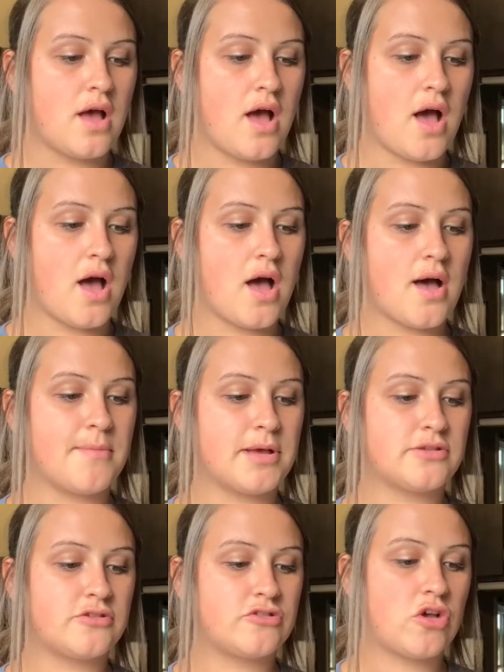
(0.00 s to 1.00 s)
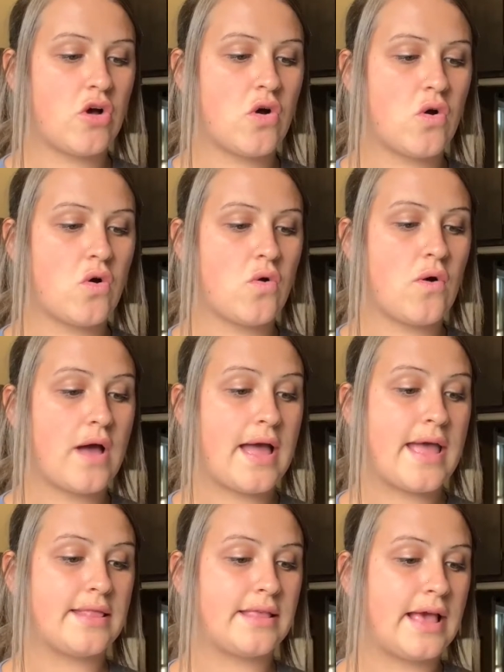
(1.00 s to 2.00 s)
Um, so
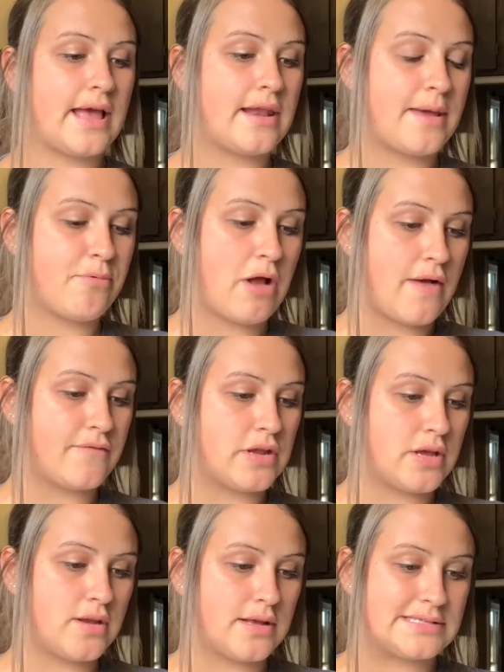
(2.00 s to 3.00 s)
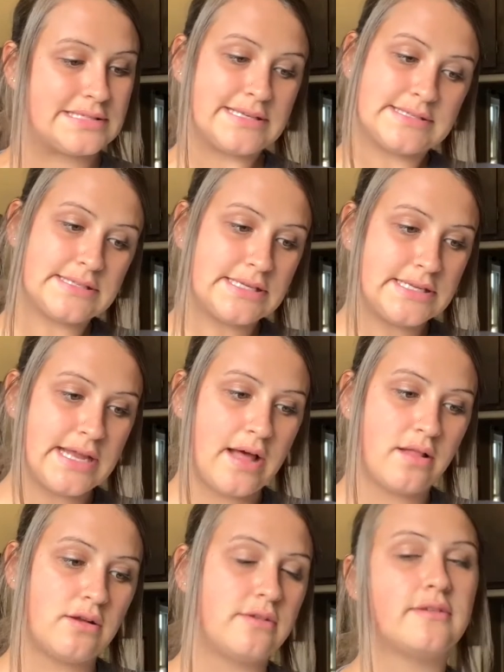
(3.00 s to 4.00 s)
in the end, I profited sixteen
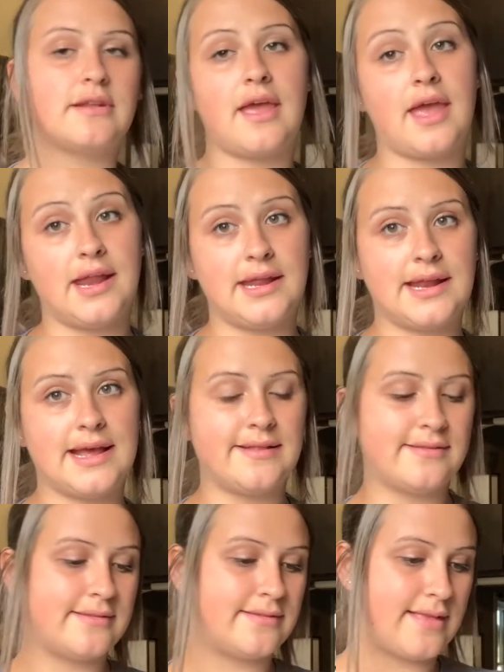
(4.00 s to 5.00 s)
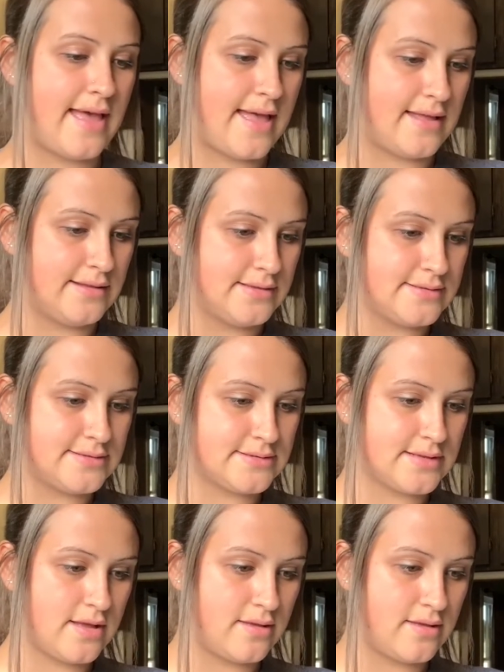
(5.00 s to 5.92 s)
dollars and eighty-nine cents.